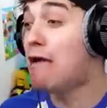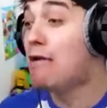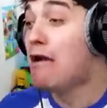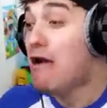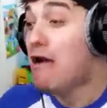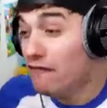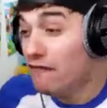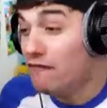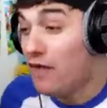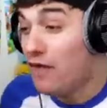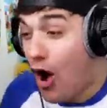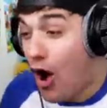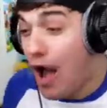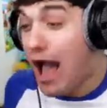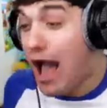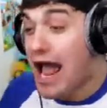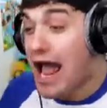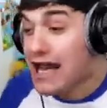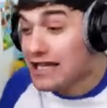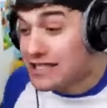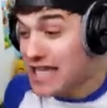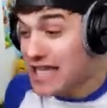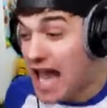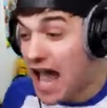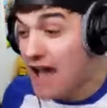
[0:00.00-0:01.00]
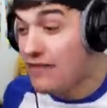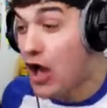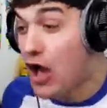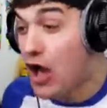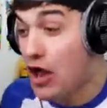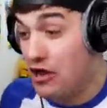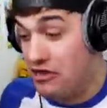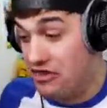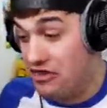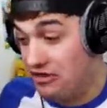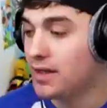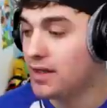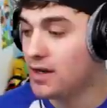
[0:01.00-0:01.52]
No!
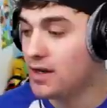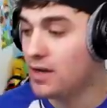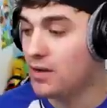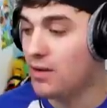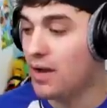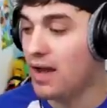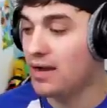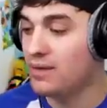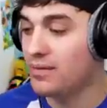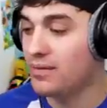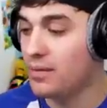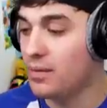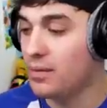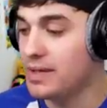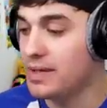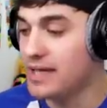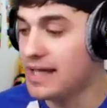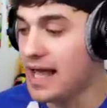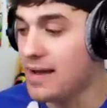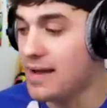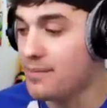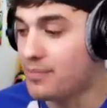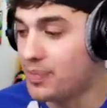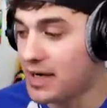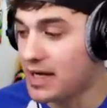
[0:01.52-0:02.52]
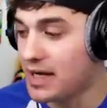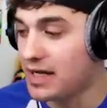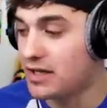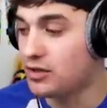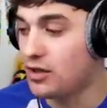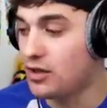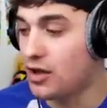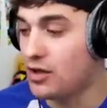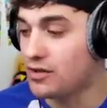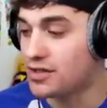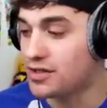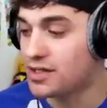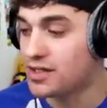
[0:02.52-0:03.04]
487! You know what? We came pretty
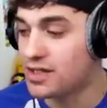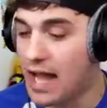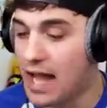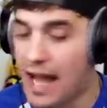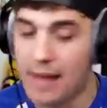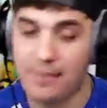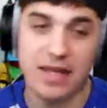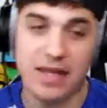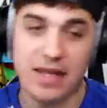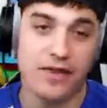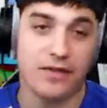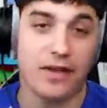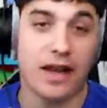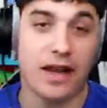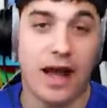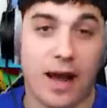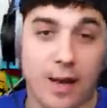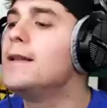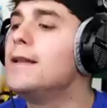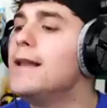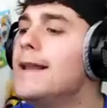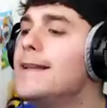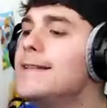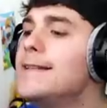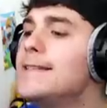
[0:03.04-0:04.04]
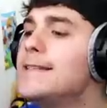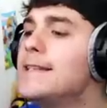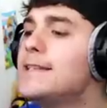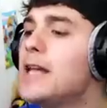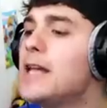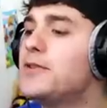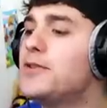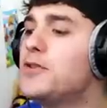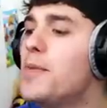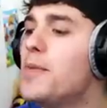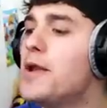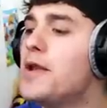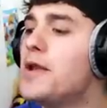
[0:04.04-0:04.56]
close. I'm giving up. Ladies and
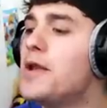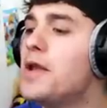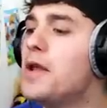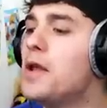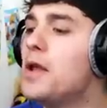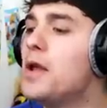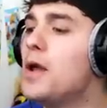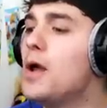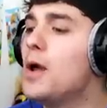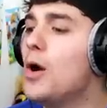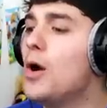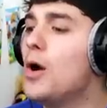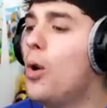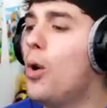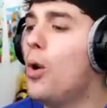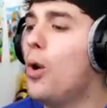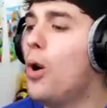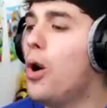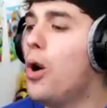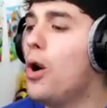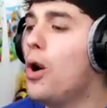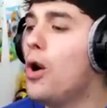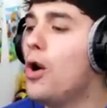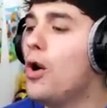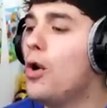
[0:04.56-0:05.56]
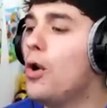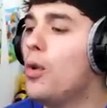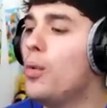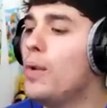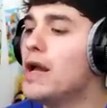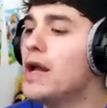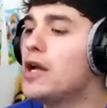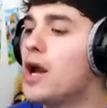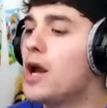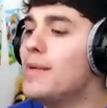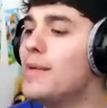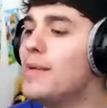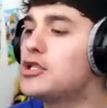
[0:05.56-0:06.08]
gentlemen, oh, we
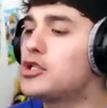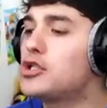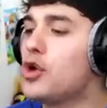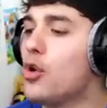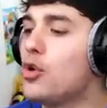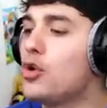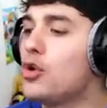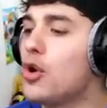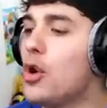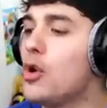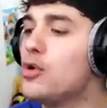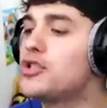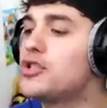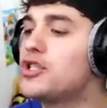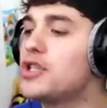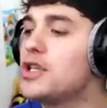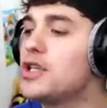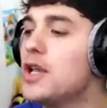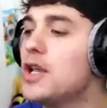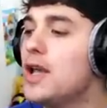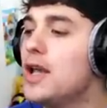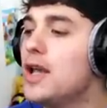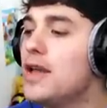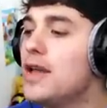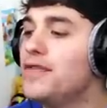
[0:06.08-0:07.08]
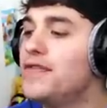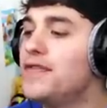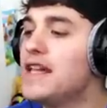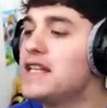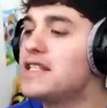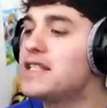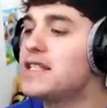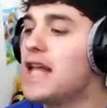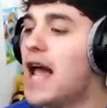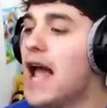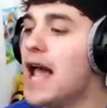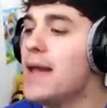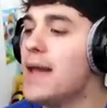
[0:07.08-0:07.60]
are coming so close.
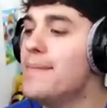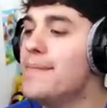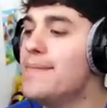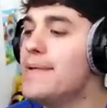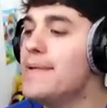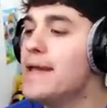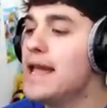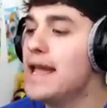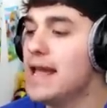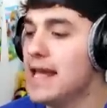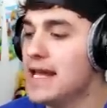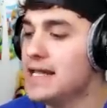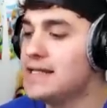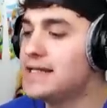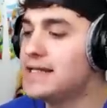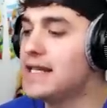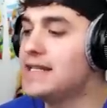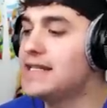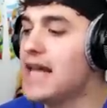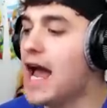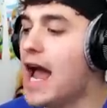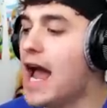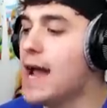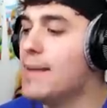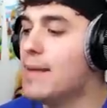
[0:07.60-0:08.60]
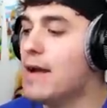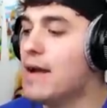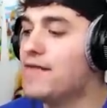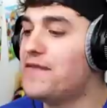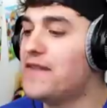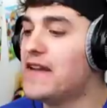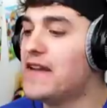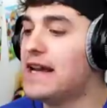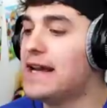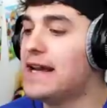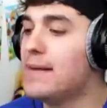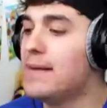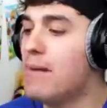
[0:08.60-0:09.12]
This time is the time. I
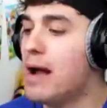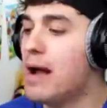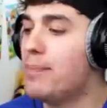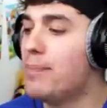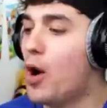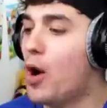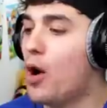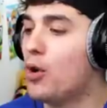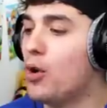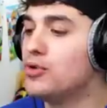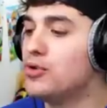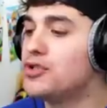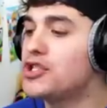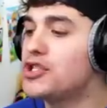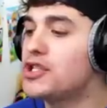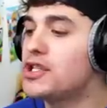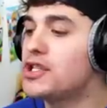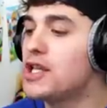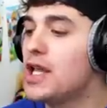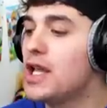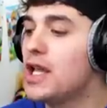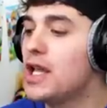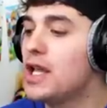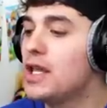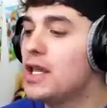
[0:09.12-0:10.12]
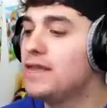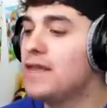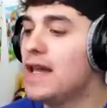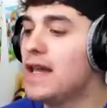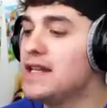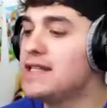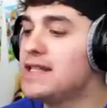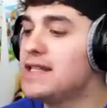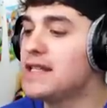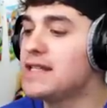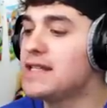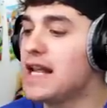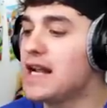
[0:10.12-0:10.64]
feel it in my bones.
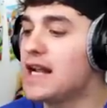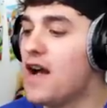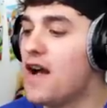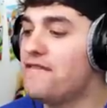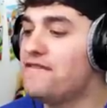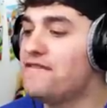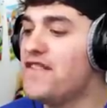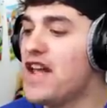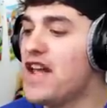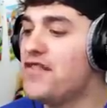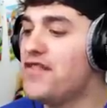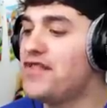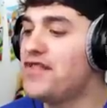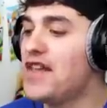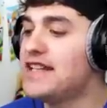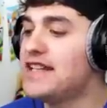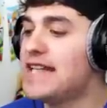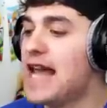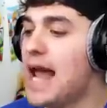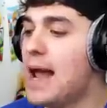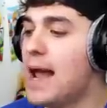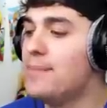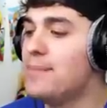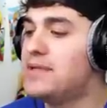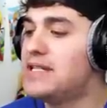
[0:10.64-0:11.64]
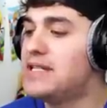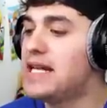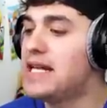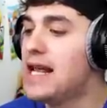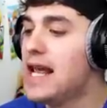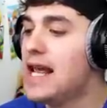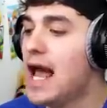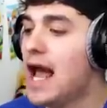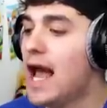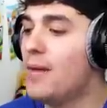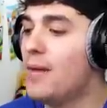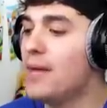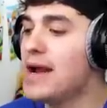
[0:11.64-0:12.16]
This is like our 5th attempt,
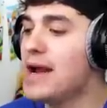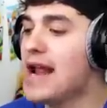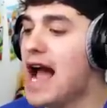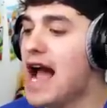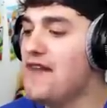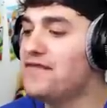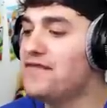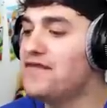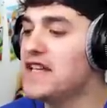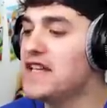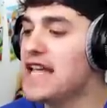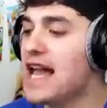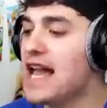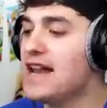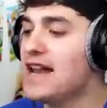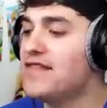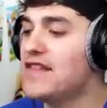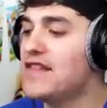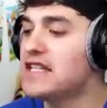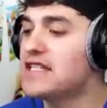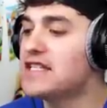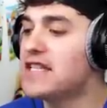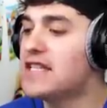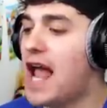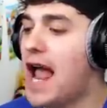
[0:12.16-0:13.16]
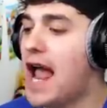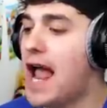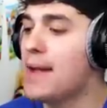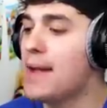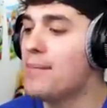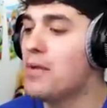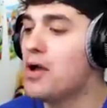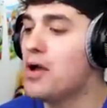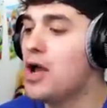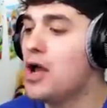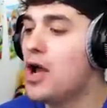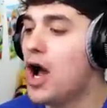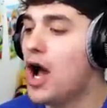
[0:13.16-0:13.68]
and we have to get it this
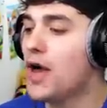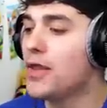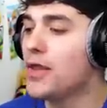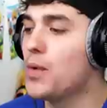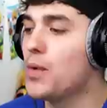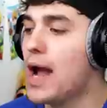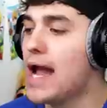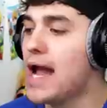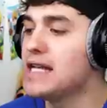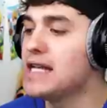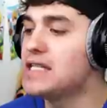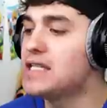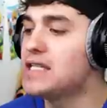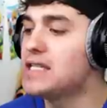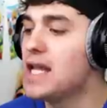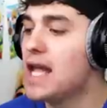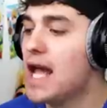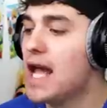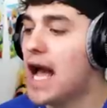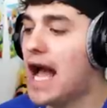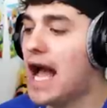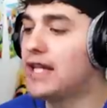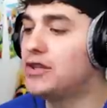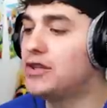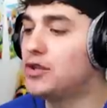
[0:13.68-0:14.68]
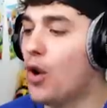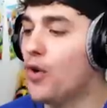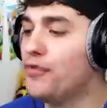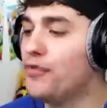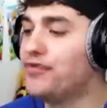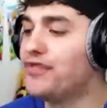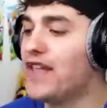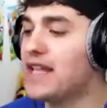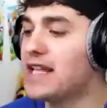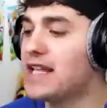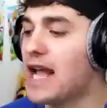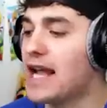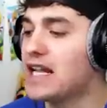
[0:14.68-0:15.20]
time. Otherwise, I don't
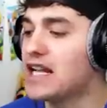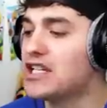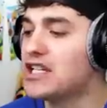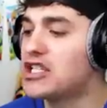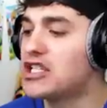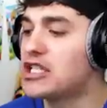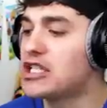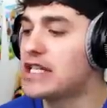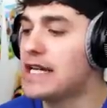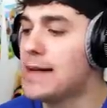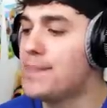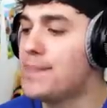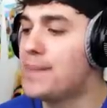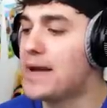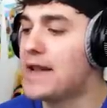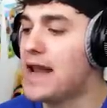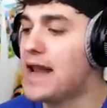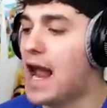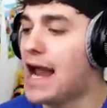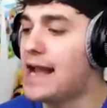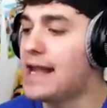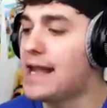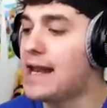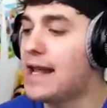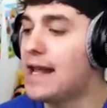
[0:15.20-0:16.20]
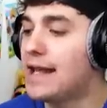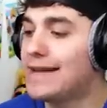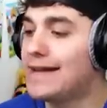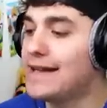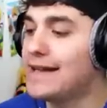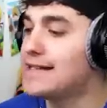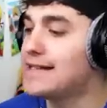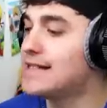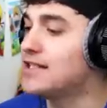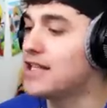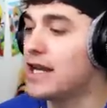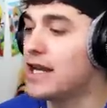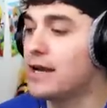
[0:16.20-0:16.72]
think I can sleep at night.
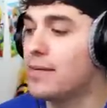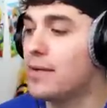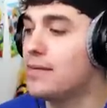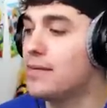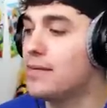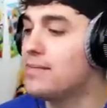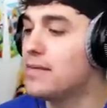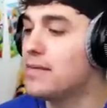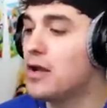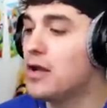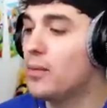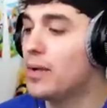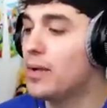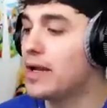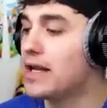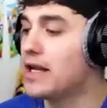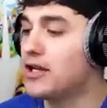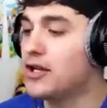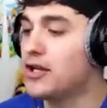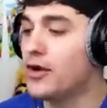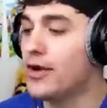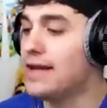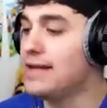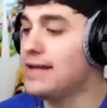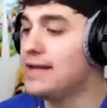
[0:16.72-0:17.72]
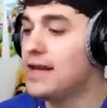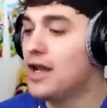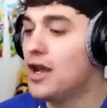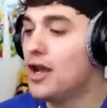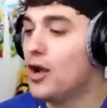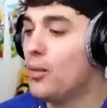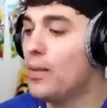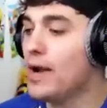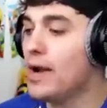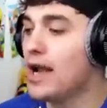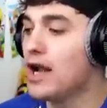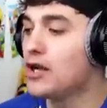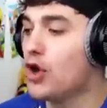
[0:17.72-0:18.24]
Ladies and gentlemen, we're going to do it.
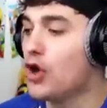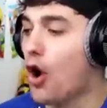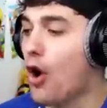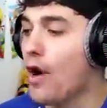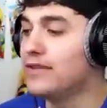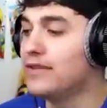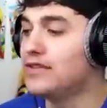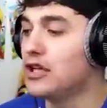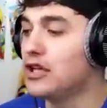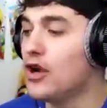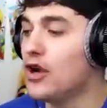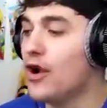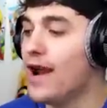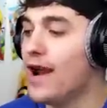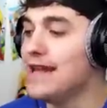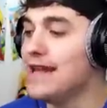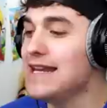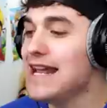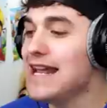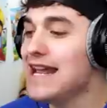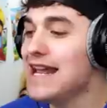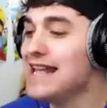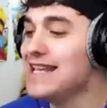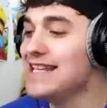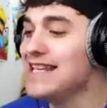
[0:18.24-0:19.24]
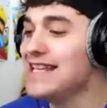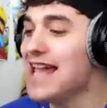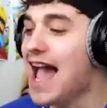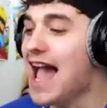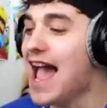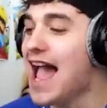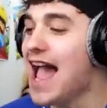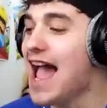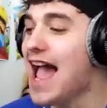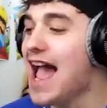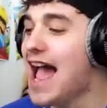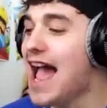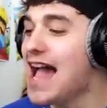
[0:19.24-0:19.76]
We are going to do it.
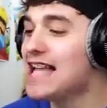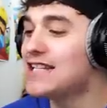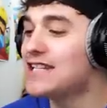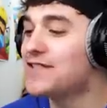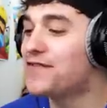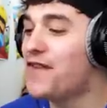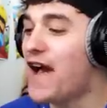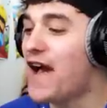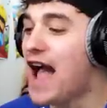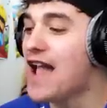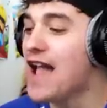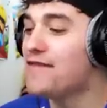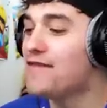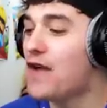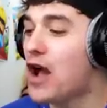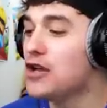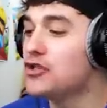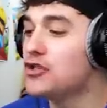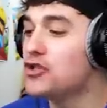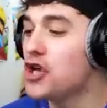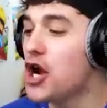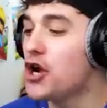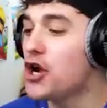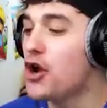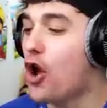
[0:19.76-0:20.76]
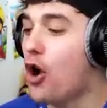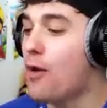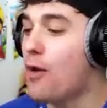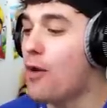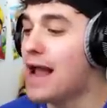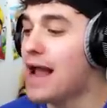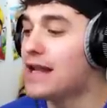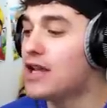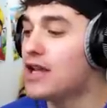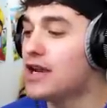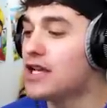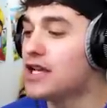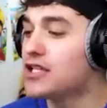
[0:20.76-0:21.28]
Yes, 500. Oh,
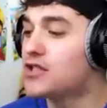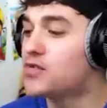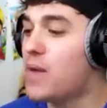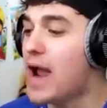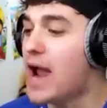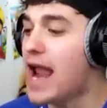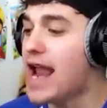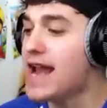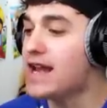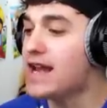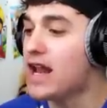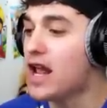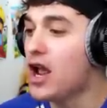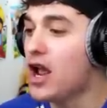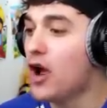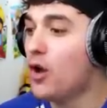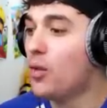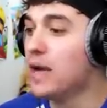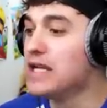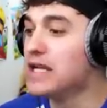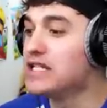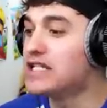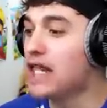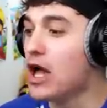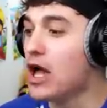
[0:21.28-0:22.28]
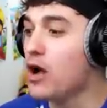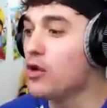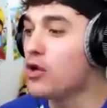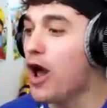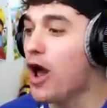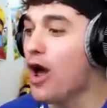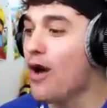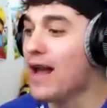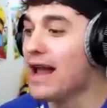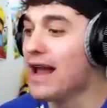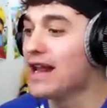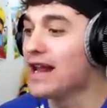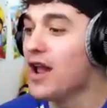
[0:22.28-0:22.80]
my goodness. Wait, we're still
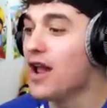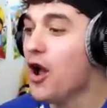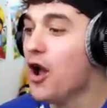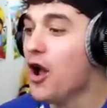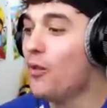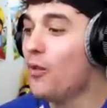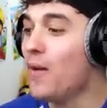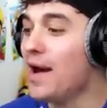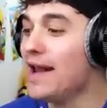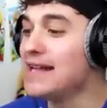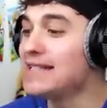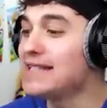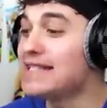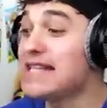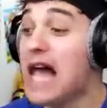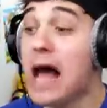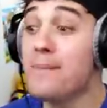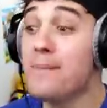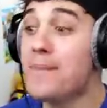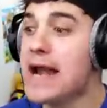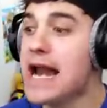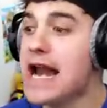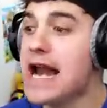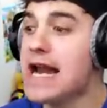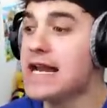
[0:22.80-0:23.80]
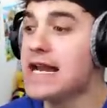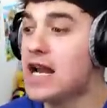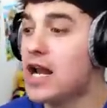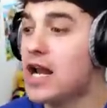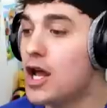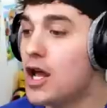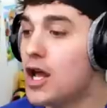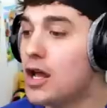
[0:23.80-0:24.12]
going. What is happening?